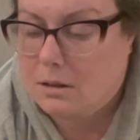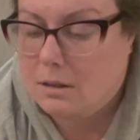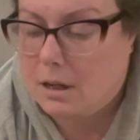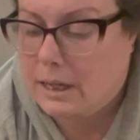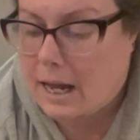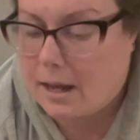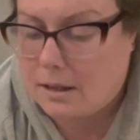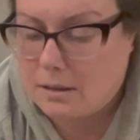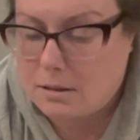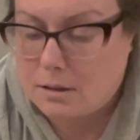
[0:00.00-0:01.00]

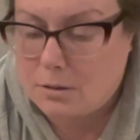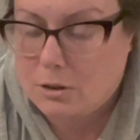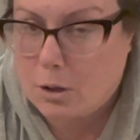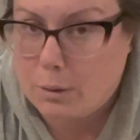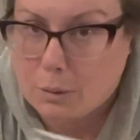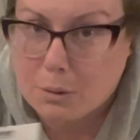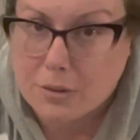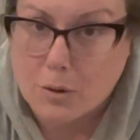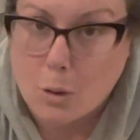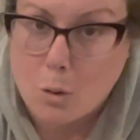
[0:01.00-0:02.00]
again, going with
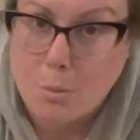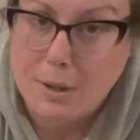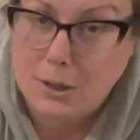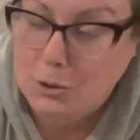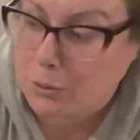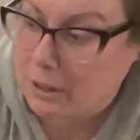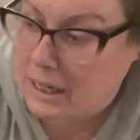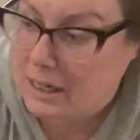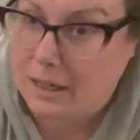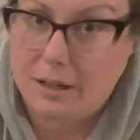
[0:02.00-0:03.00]
the whole
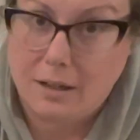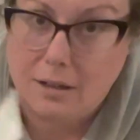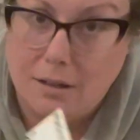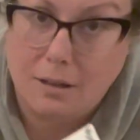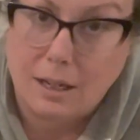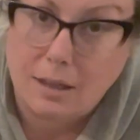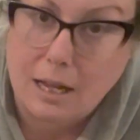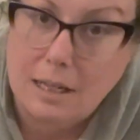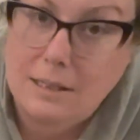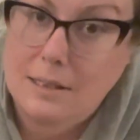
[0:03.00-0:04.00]
Mediterranean, like
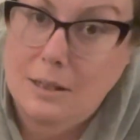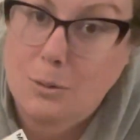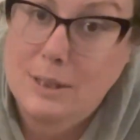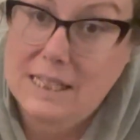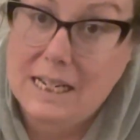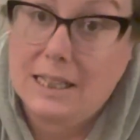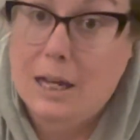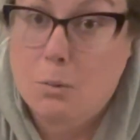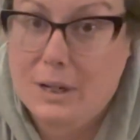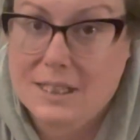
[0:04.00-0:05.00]
that's the cuisine
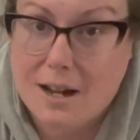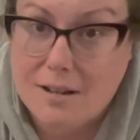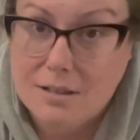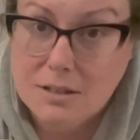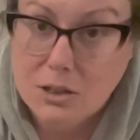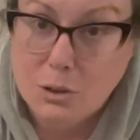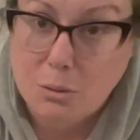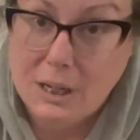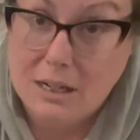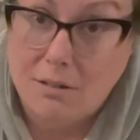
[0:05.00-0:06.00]
that we tend to
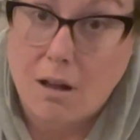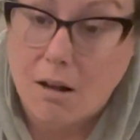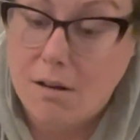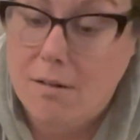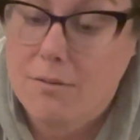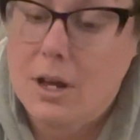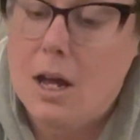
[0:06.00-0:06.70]
eat a lot of.